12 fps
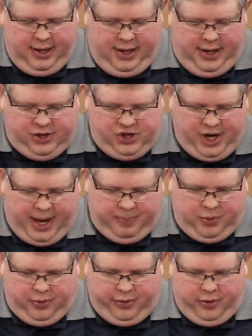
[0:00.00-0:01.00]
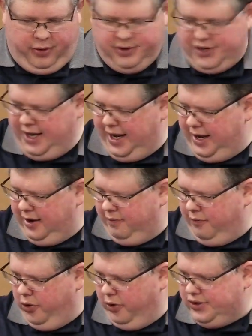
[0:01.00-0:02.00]
in chapter 13 and
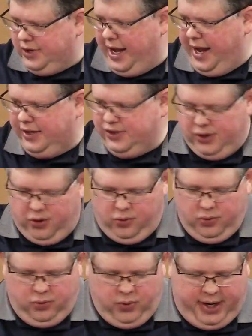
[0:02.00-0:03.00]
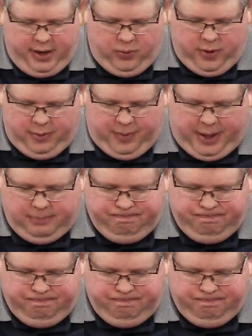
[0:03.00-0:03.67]
verse 8. So read it with me.